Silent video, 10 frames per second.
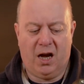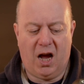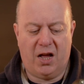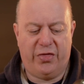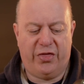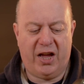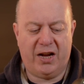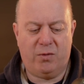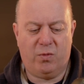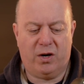And
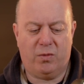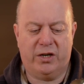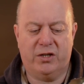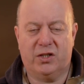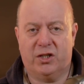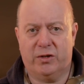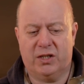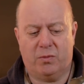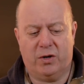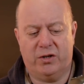then what I want you to do
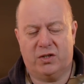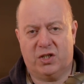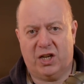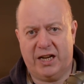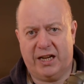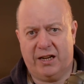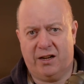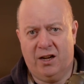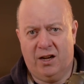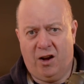is I want you to take
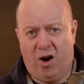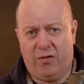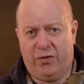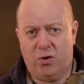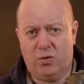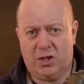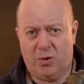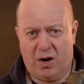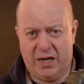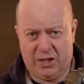it off
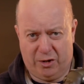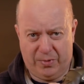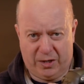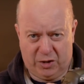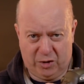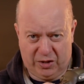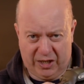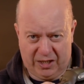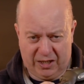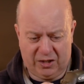auto ISO because your
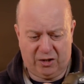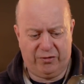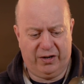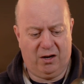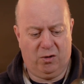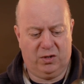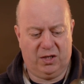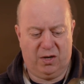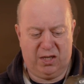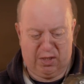setting is currently at
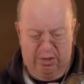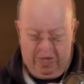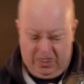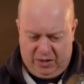auto ISO.